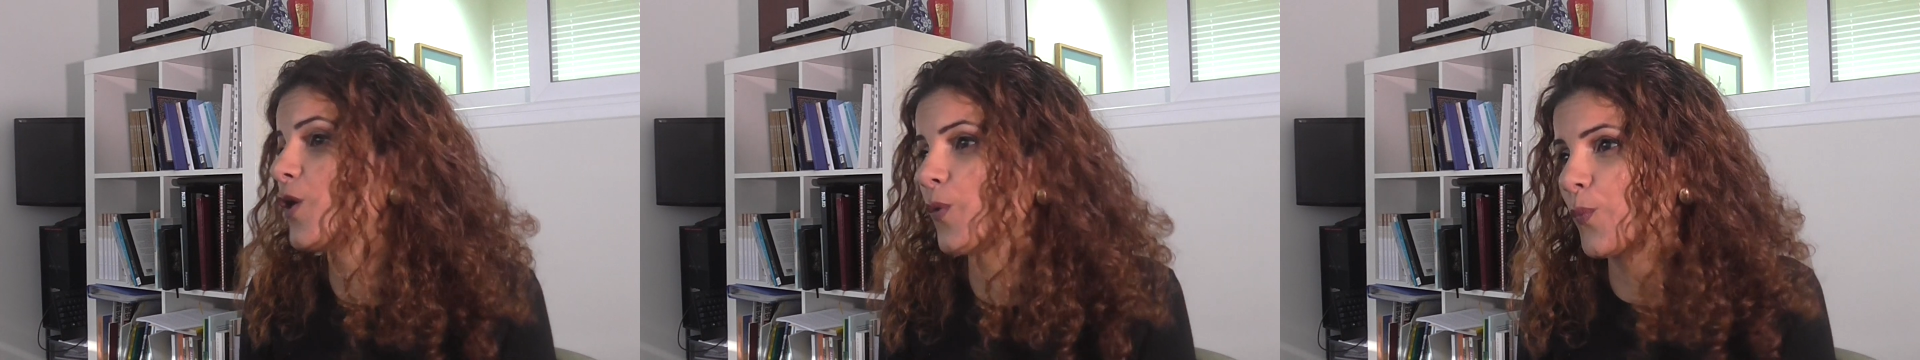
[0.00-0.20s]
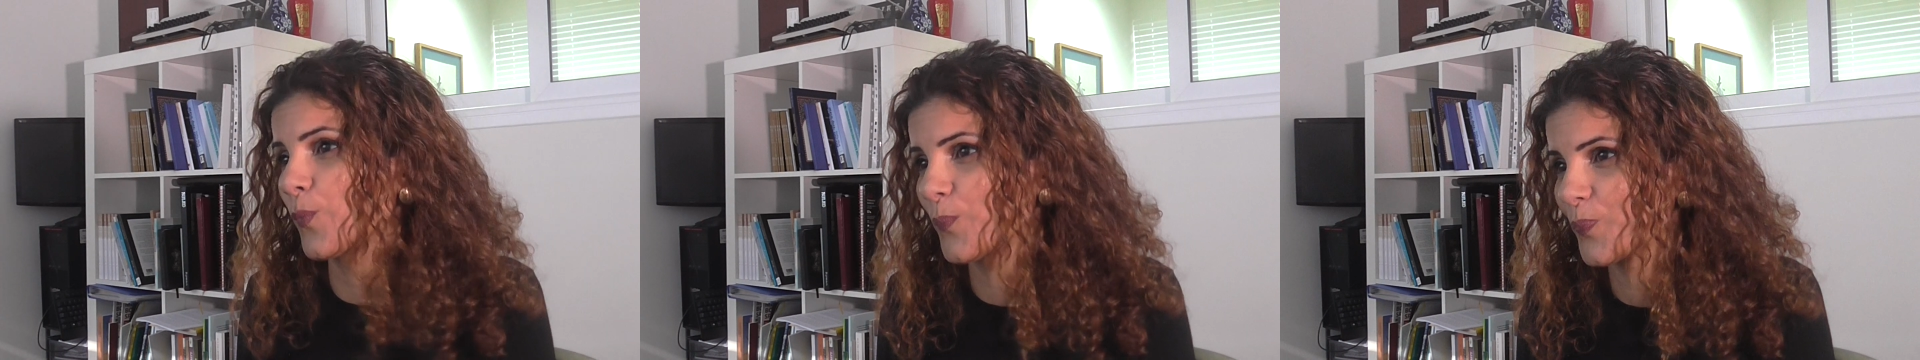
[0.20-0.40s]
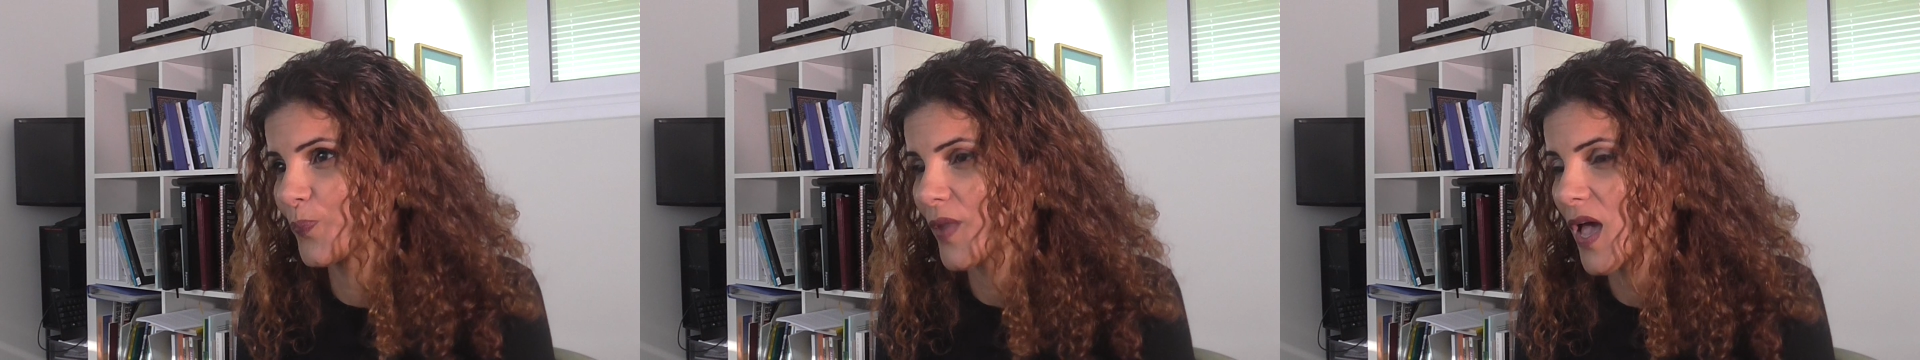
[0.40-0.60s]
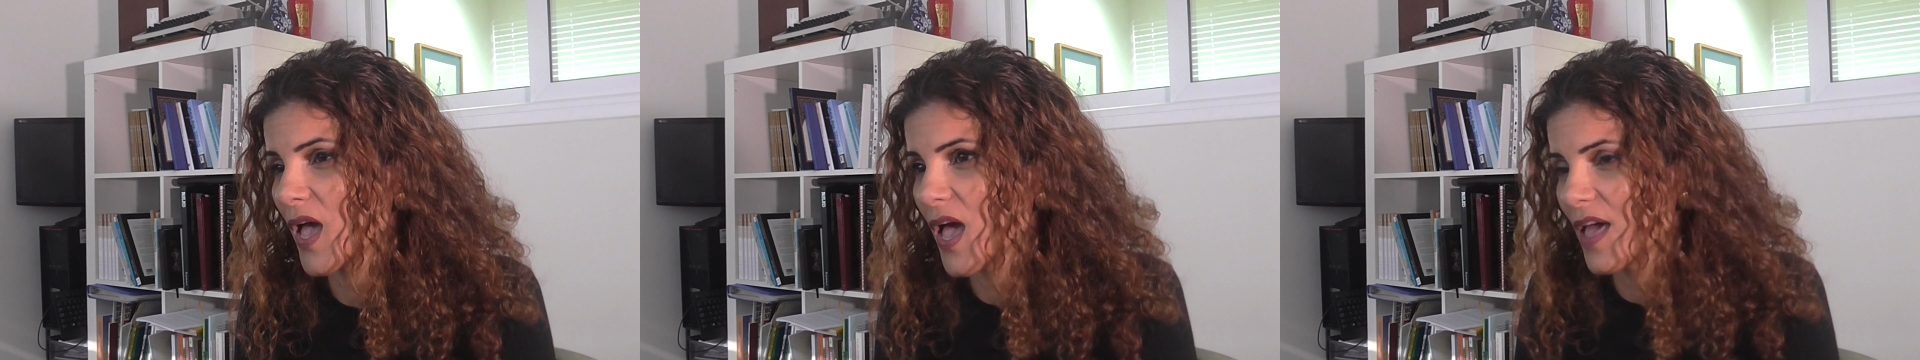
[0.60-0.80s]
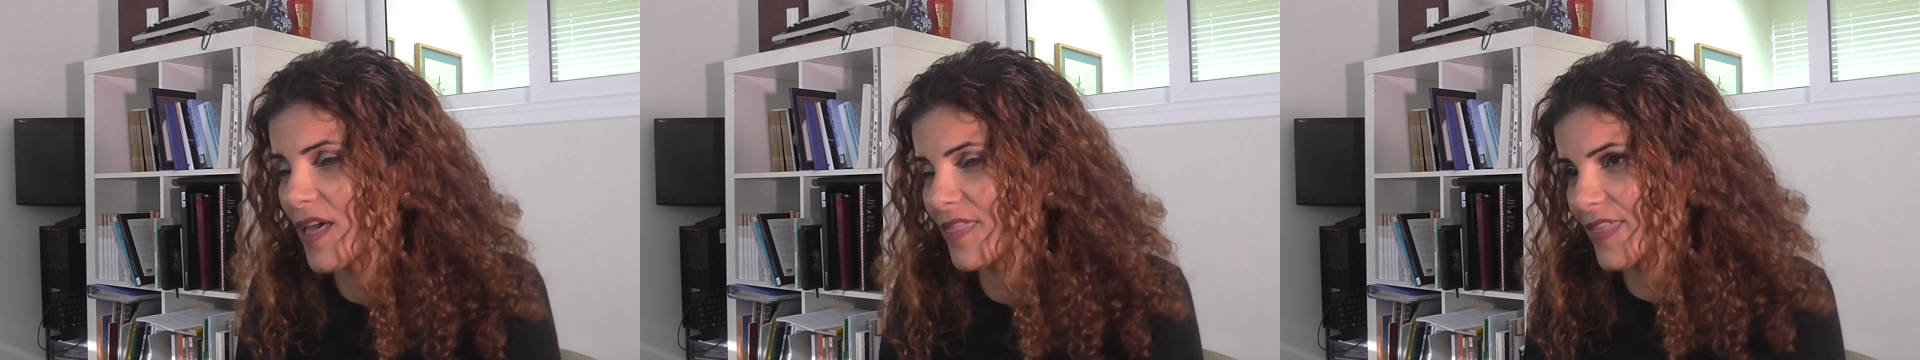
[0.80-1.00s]
No.
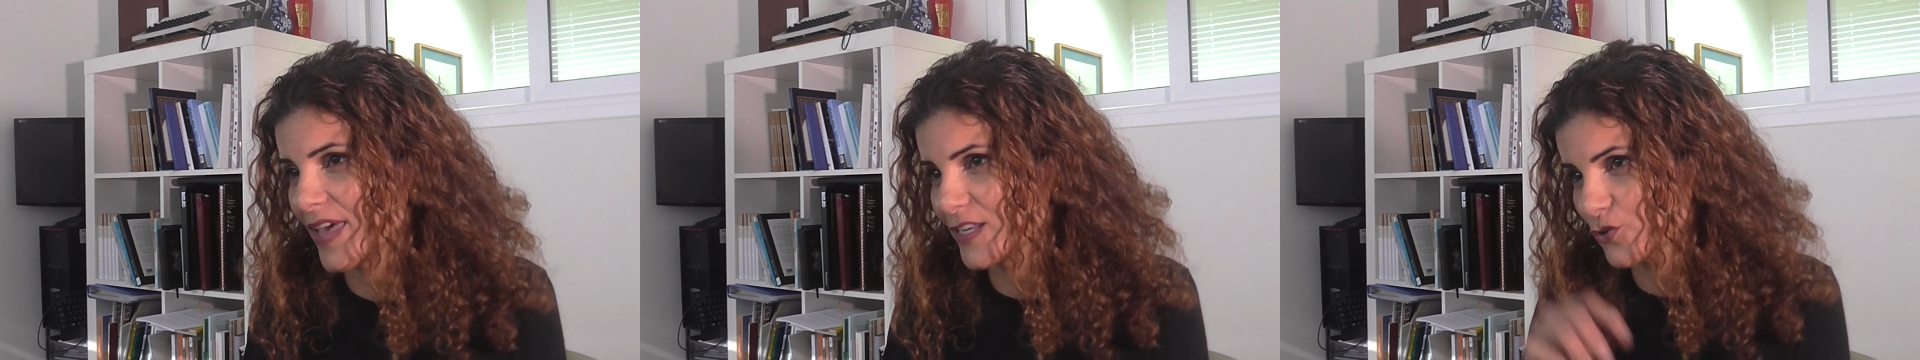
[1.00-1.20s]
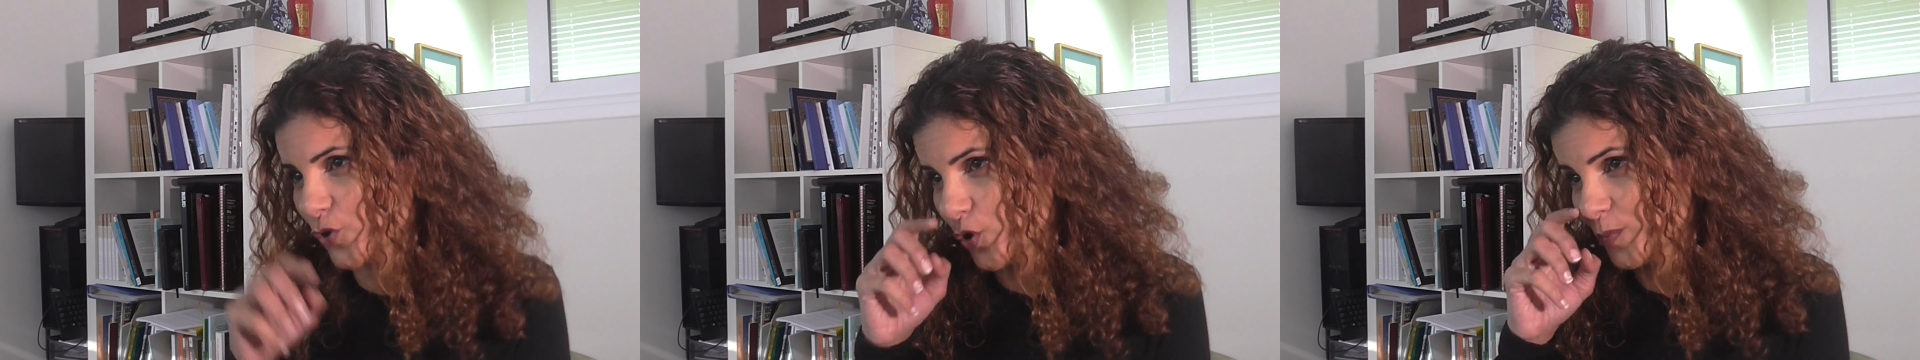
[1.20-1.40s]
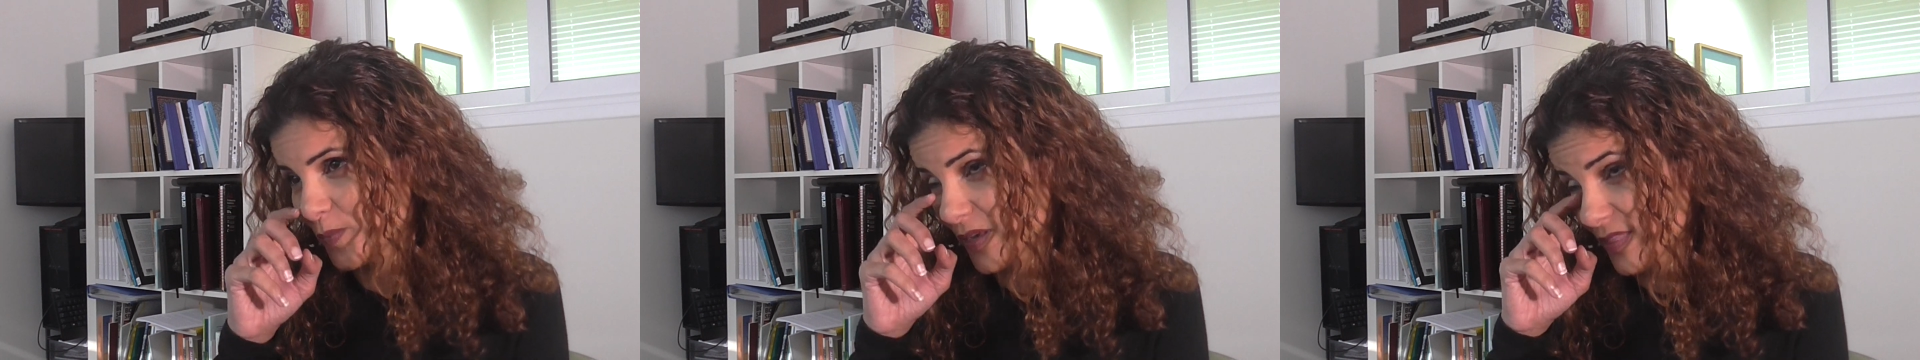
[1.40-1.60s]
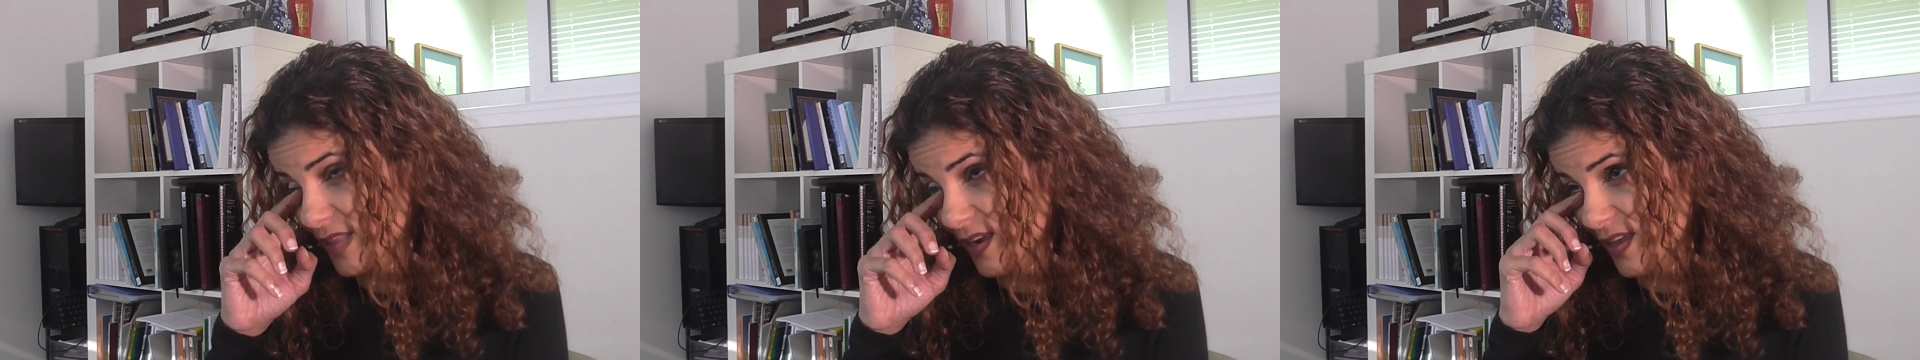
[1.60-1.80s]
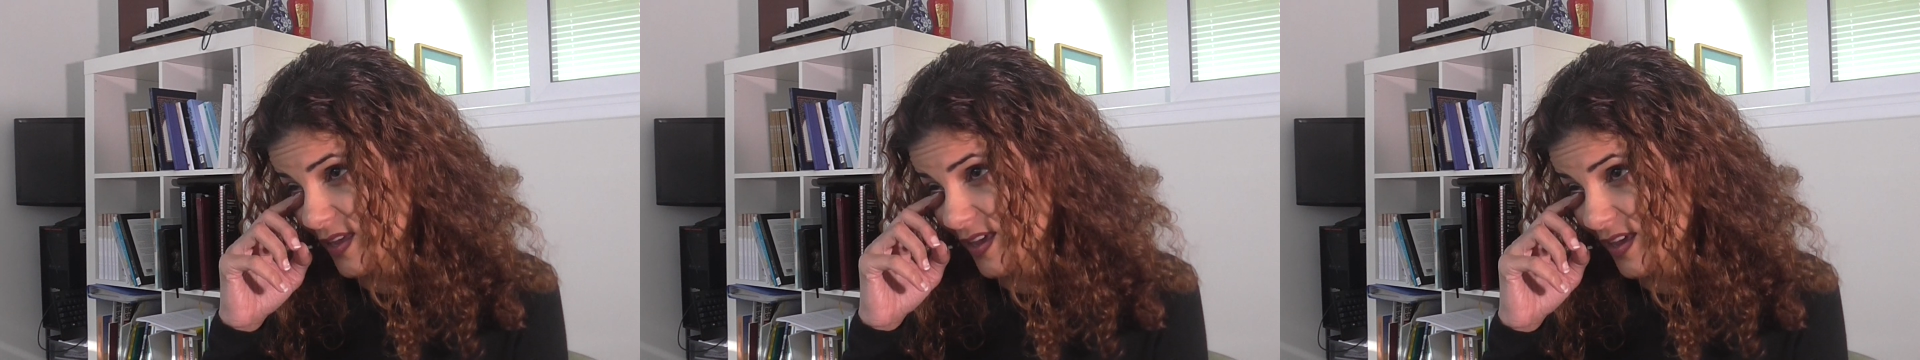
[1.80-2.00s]
They told me
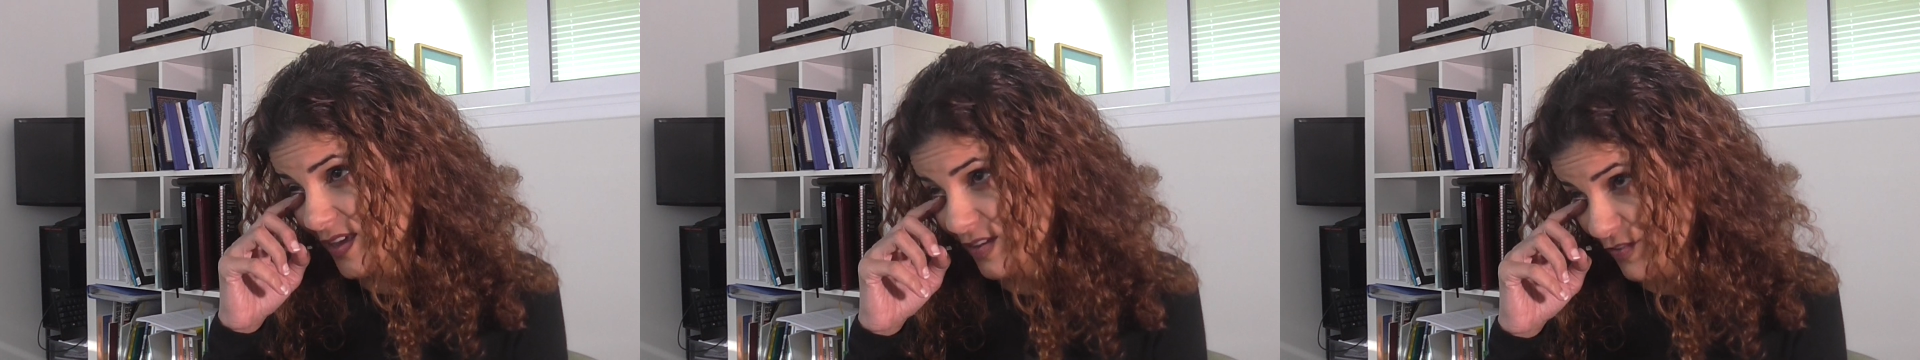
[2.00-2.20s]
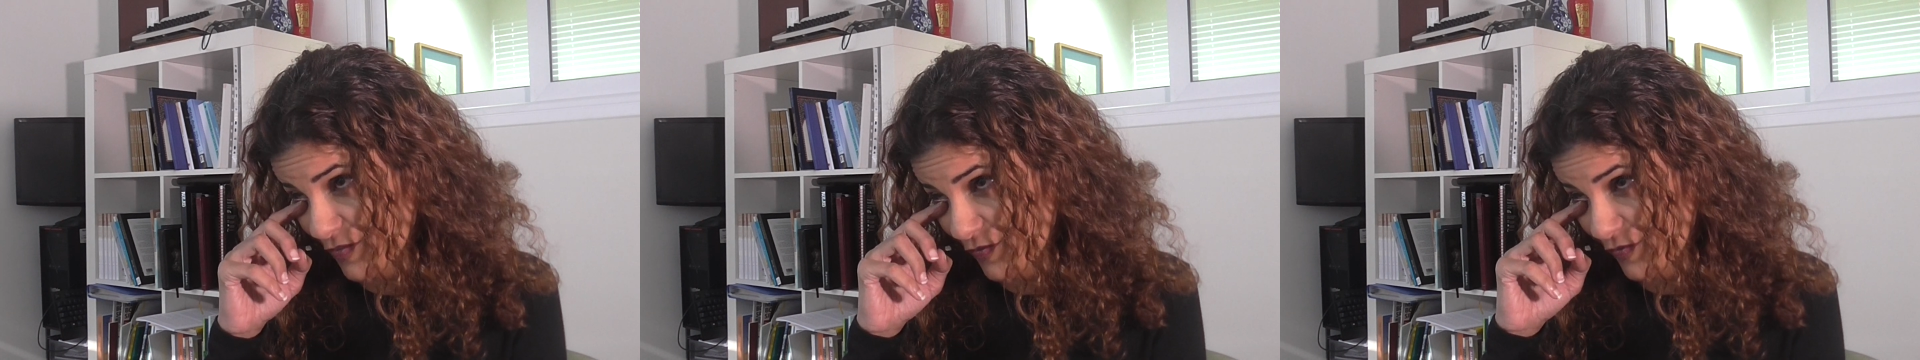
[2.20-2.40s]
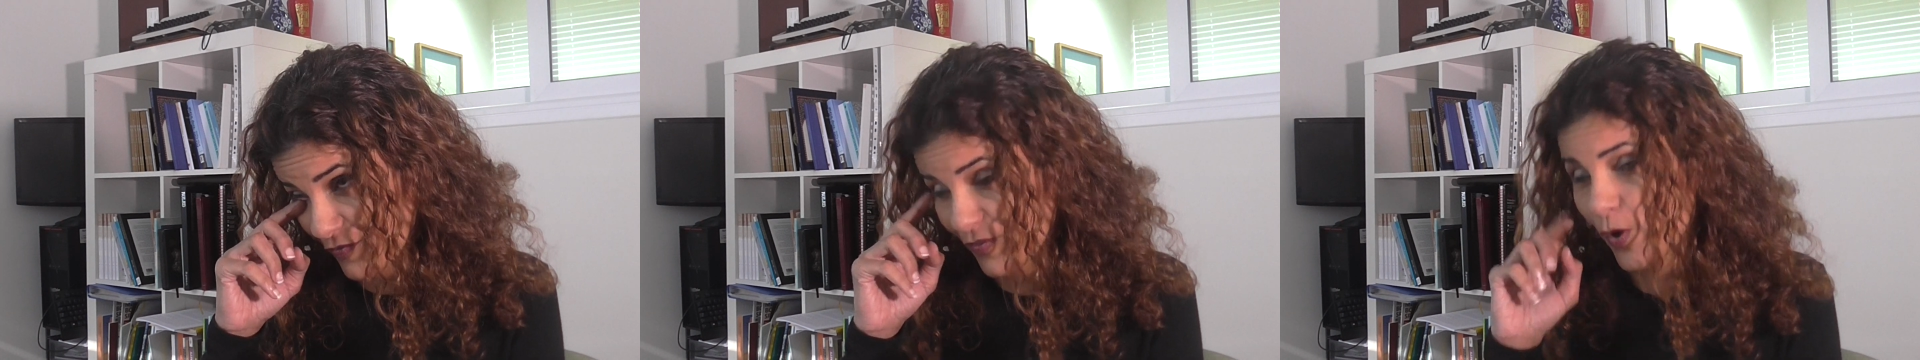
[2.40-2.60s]
that if